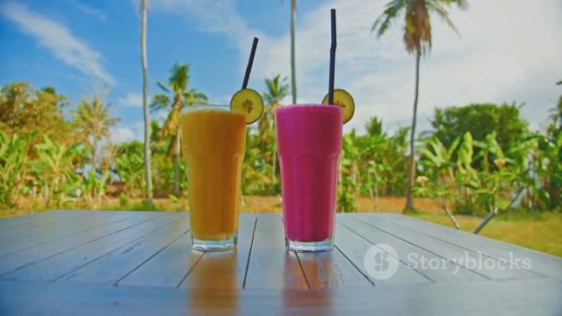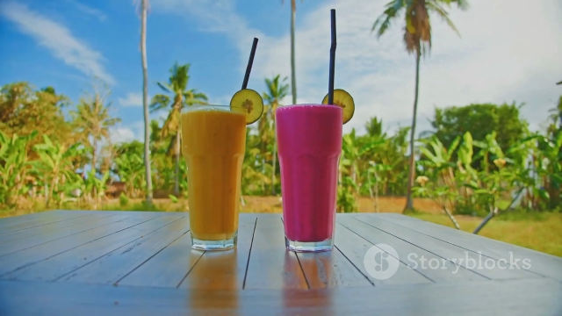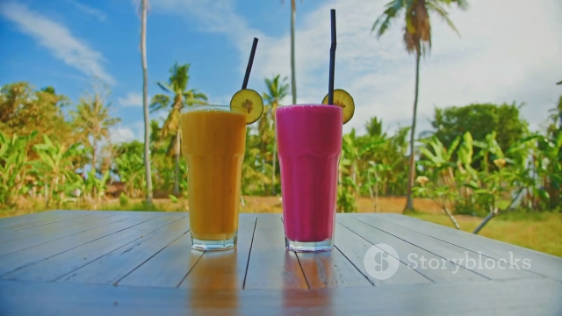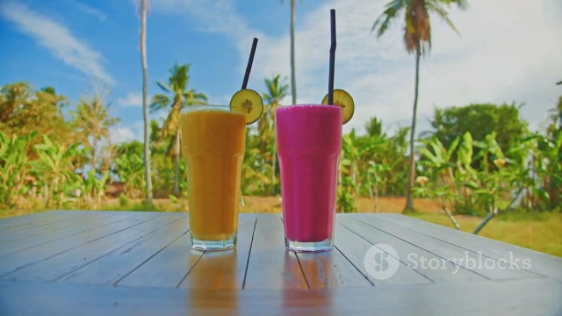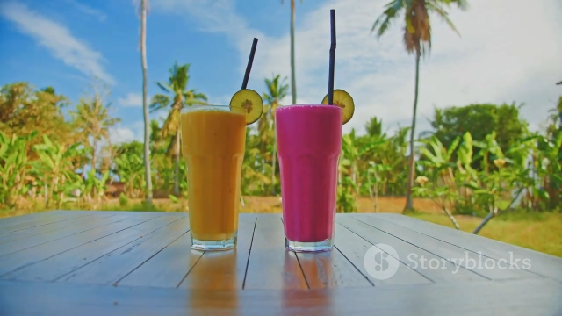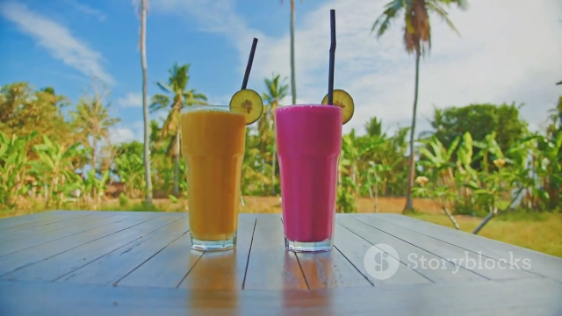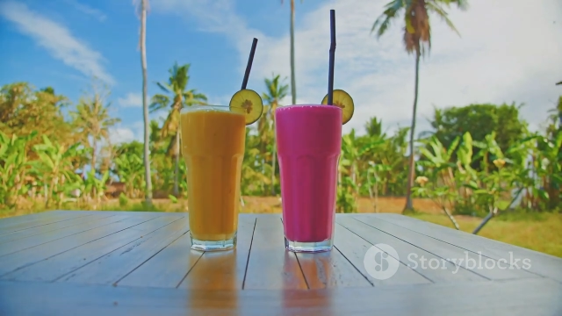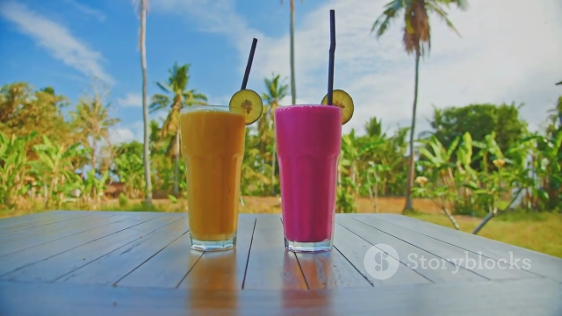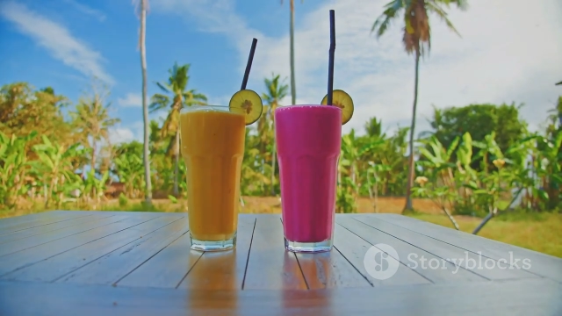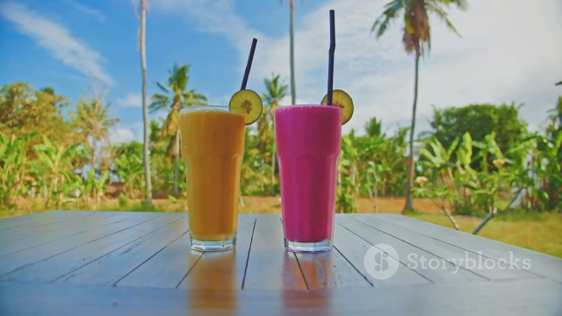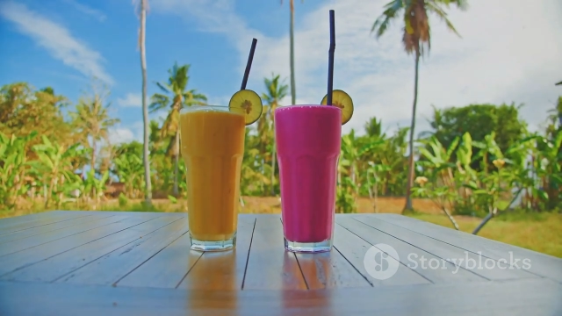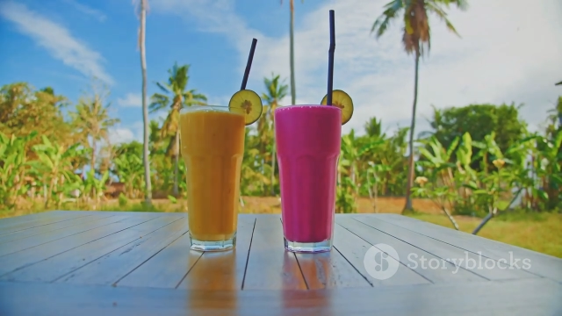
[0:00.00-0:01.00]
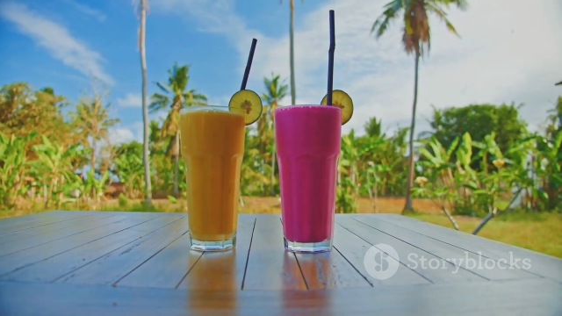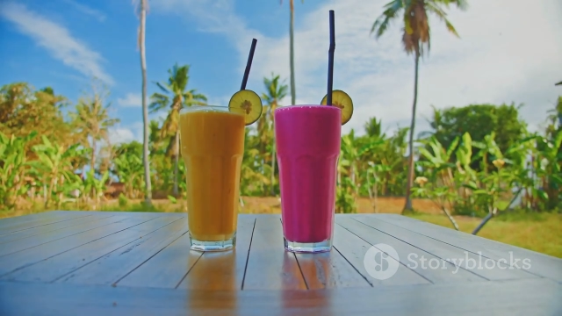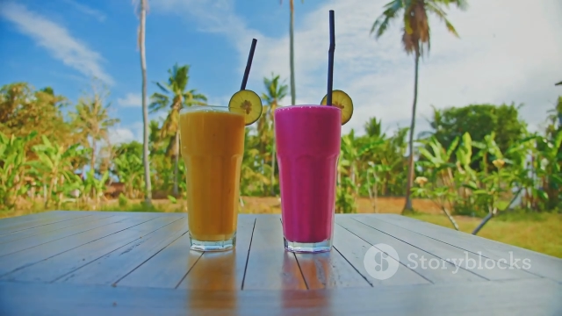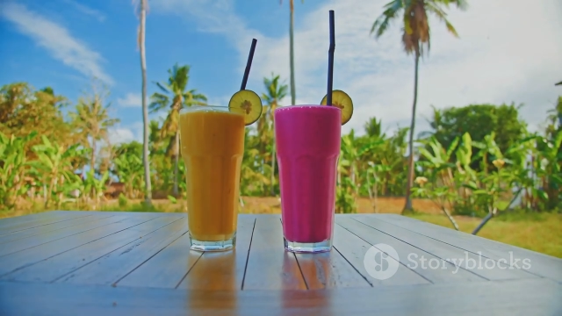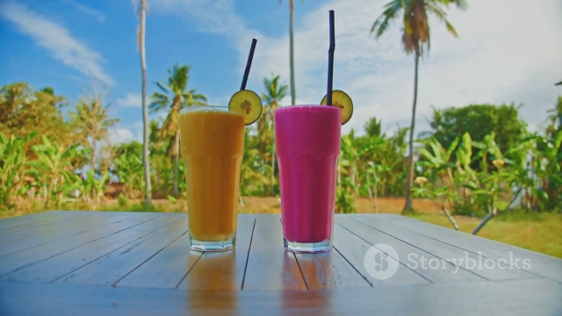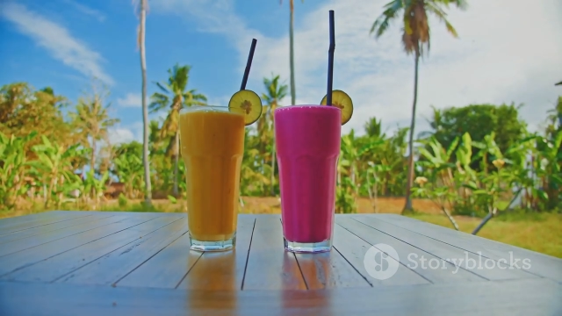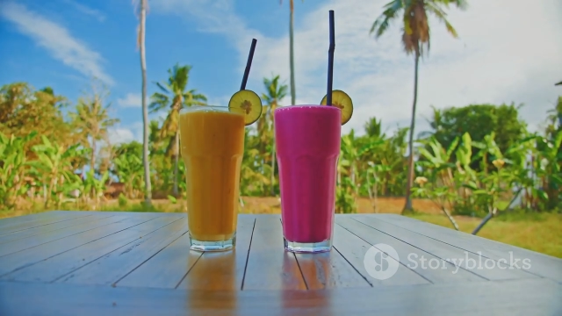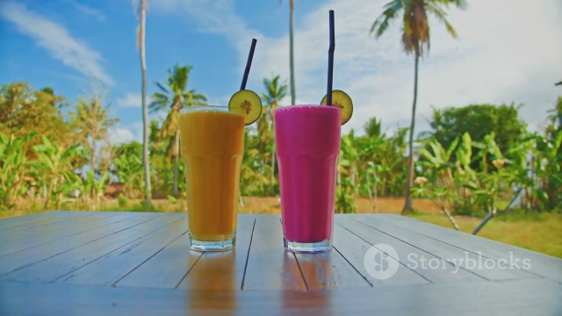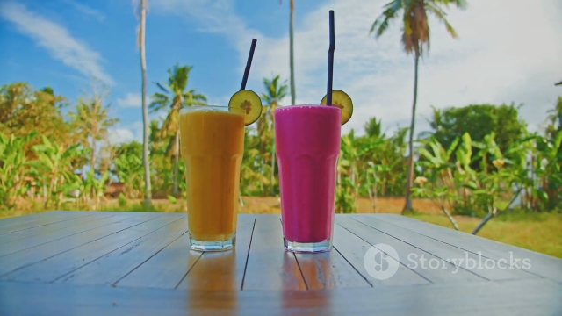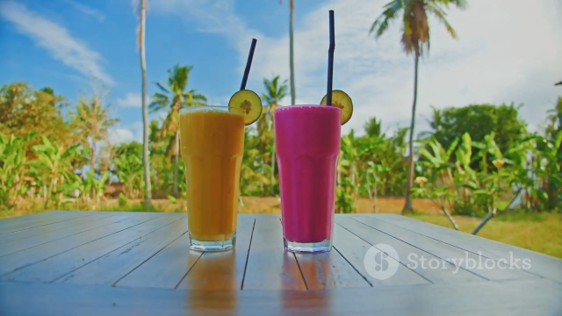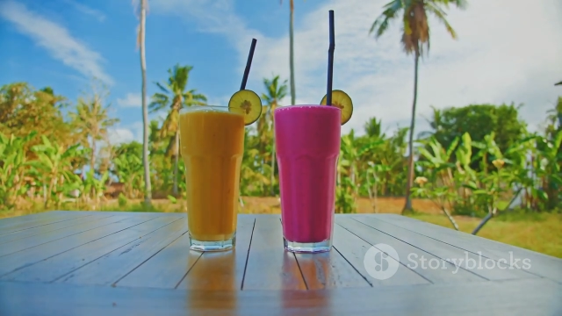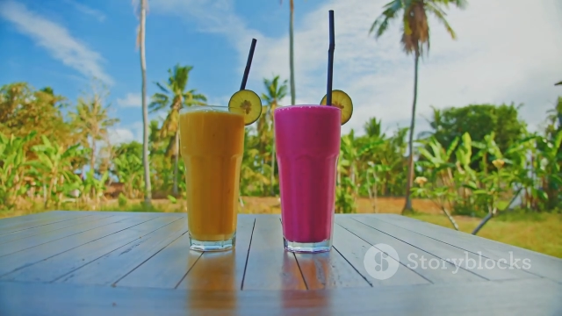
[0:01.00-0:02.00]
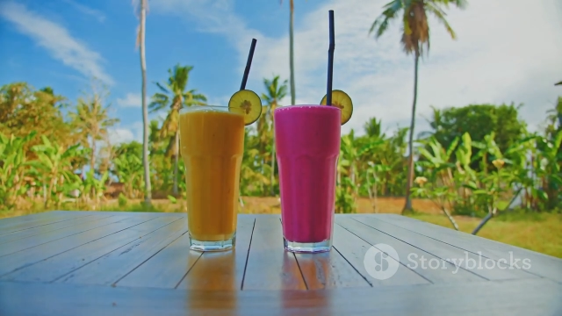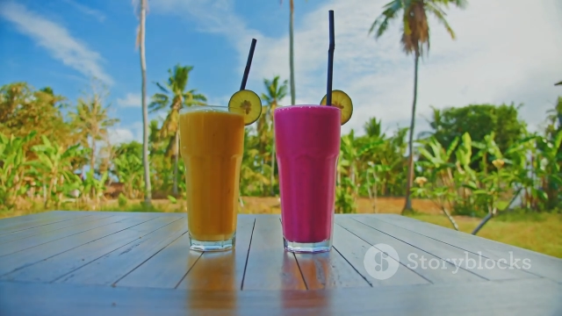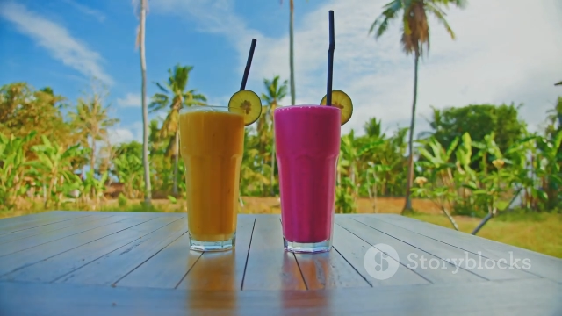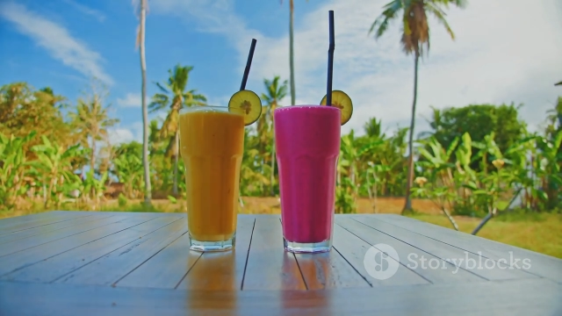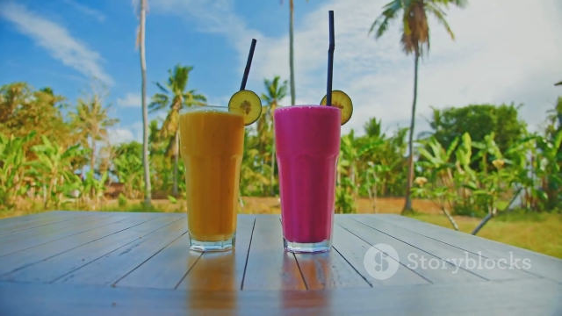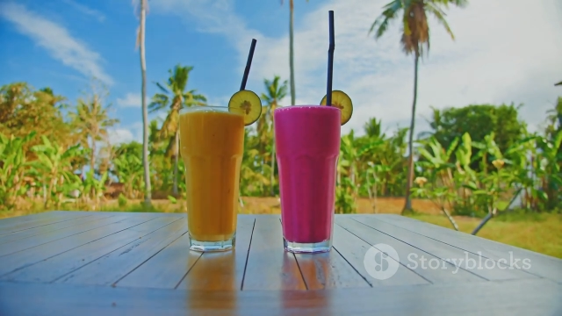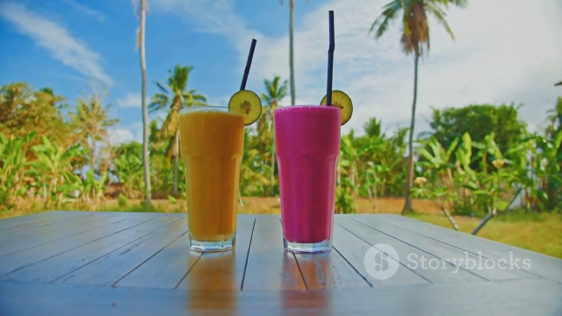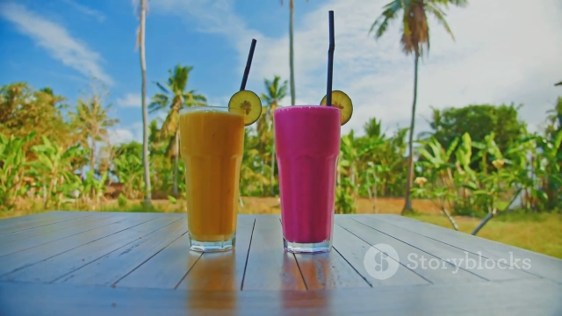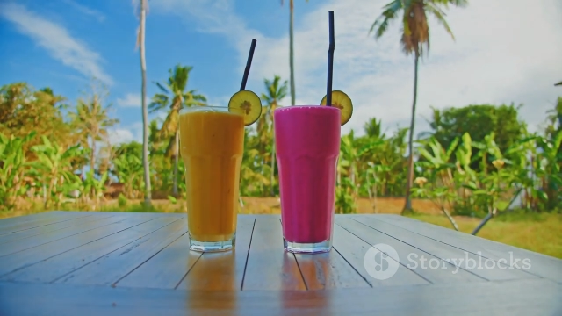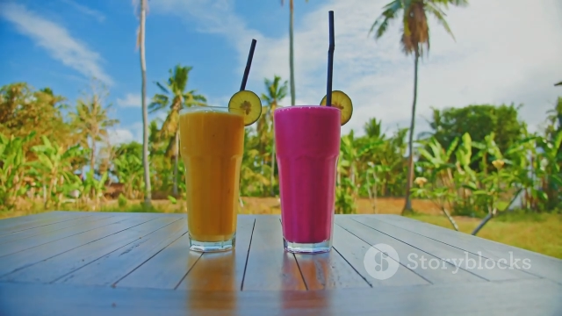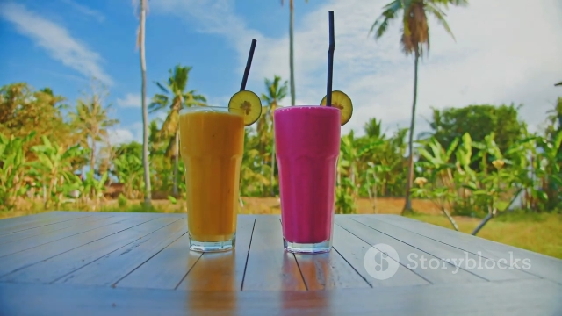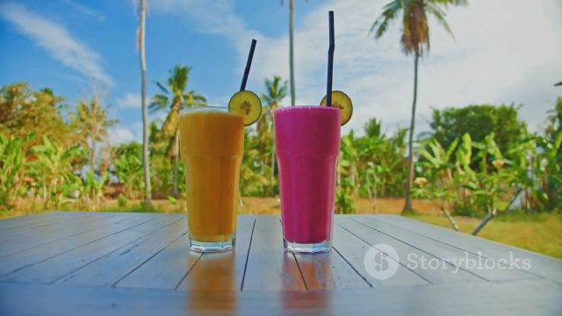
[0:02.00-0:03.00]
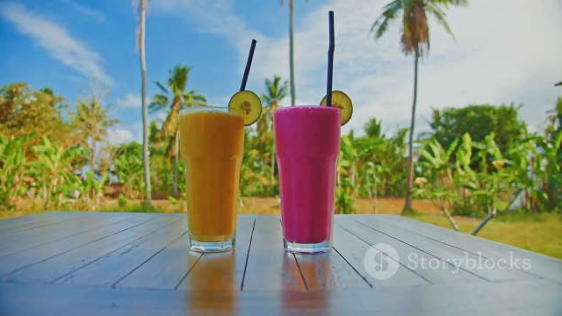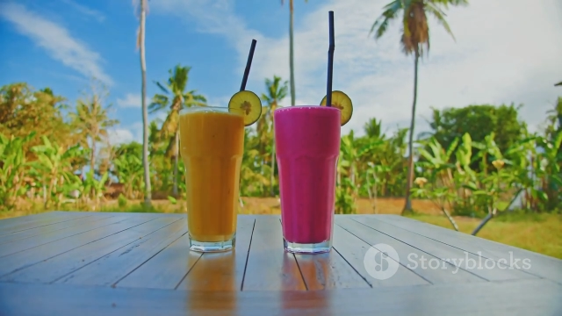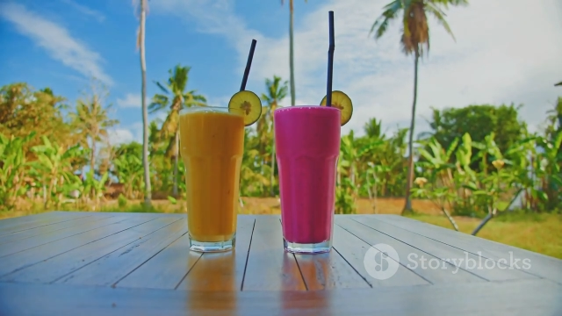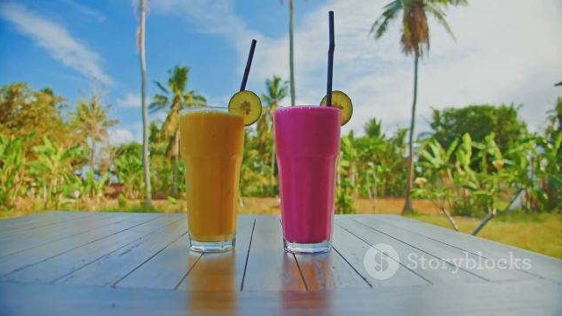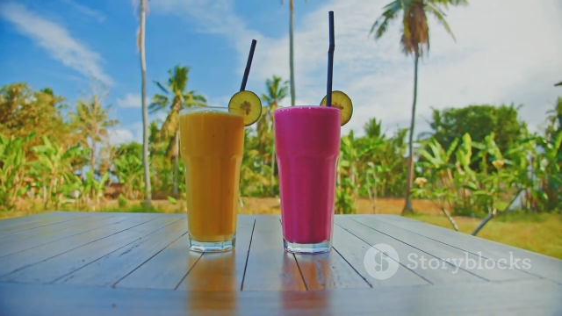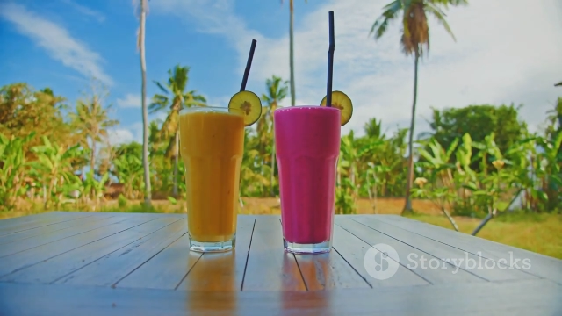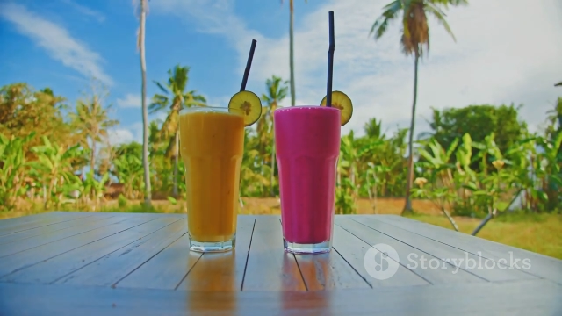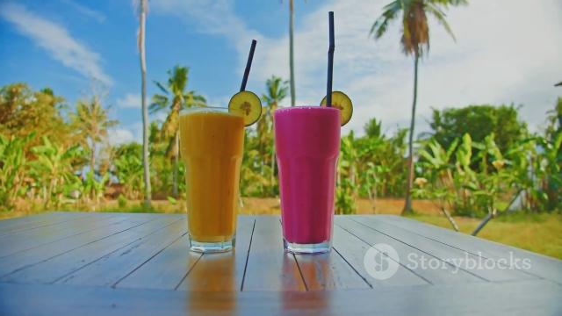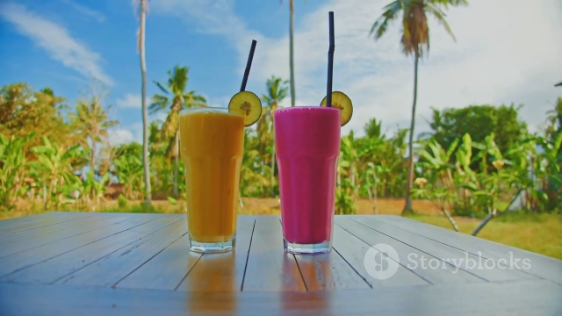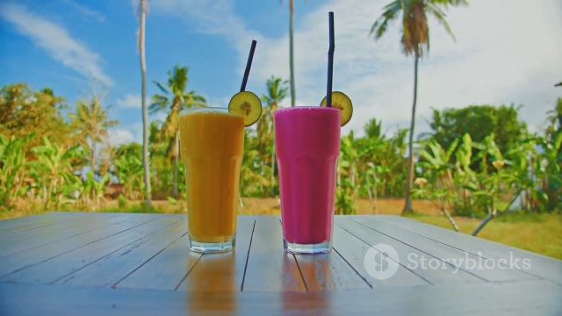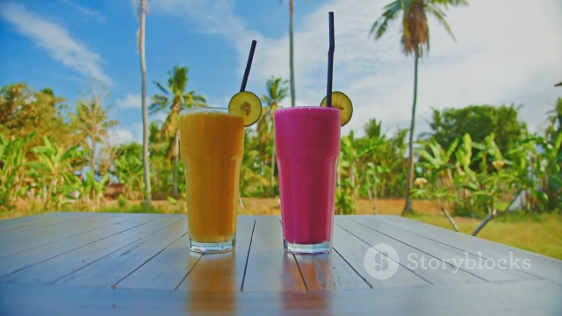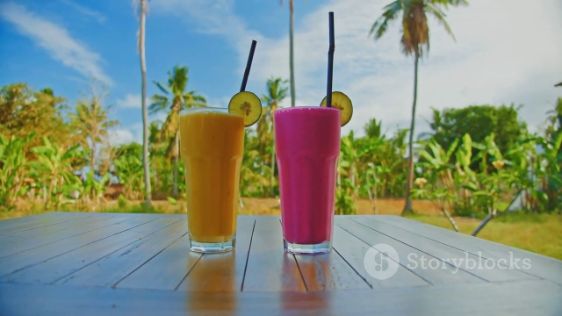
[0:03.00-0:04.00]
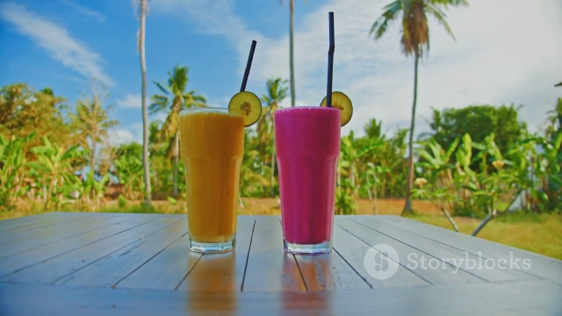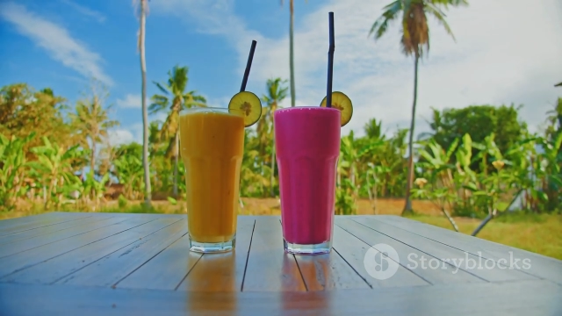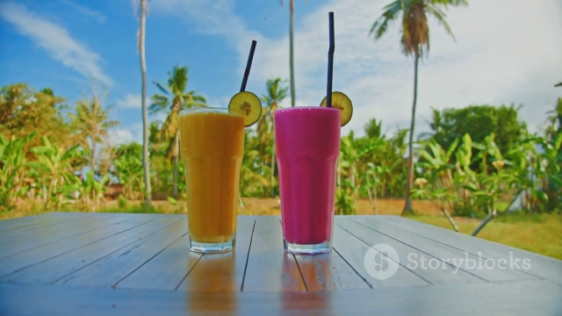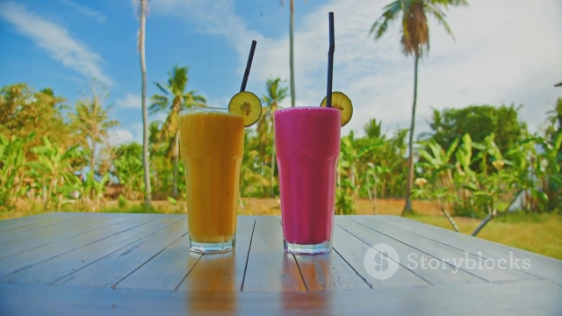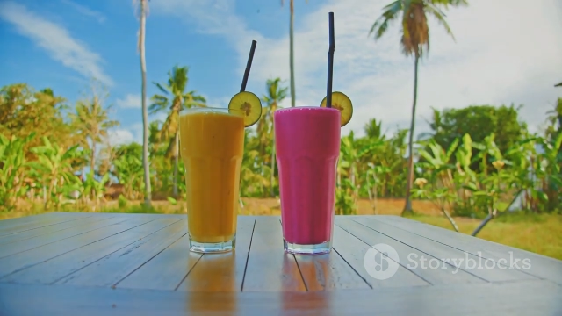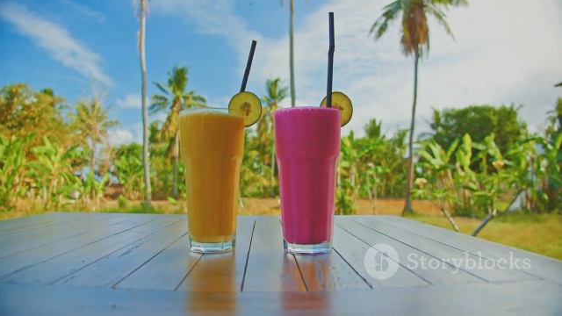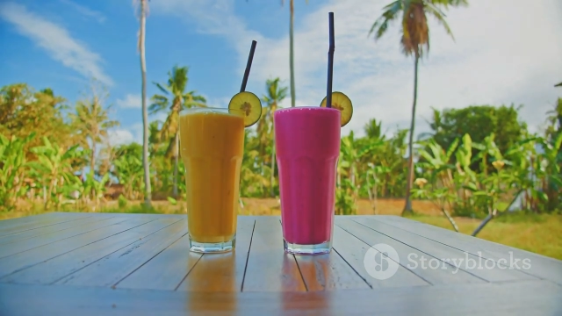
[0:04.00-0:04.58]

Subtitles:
(no speaker visible)